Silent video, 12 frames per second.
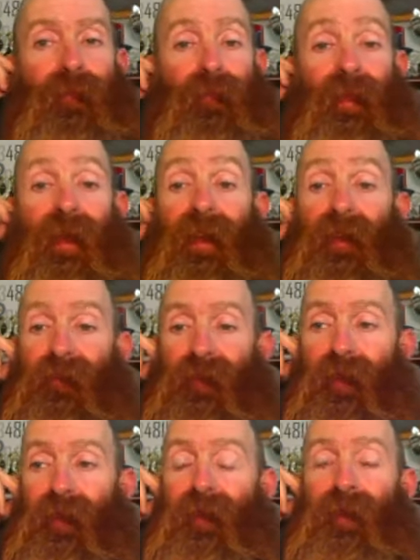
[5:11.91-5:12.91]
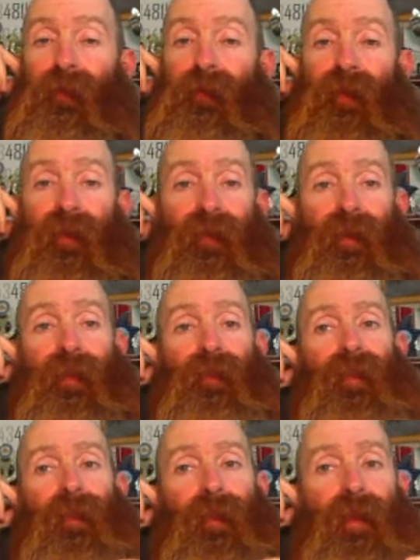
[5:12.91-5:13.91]
the other phone, and I'll see if I can
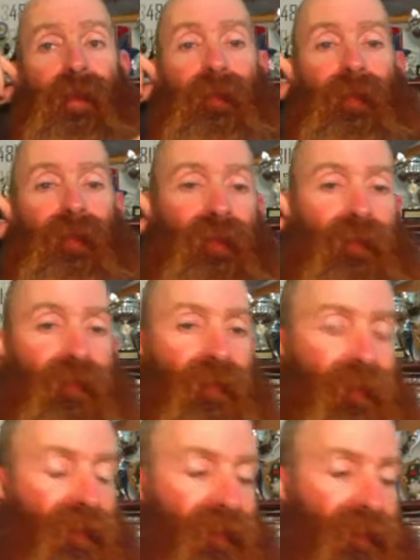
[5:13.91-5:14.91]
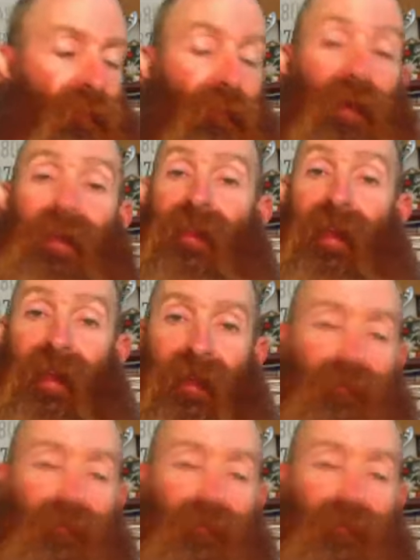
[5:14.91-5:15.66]
send Murray a message. Wait there.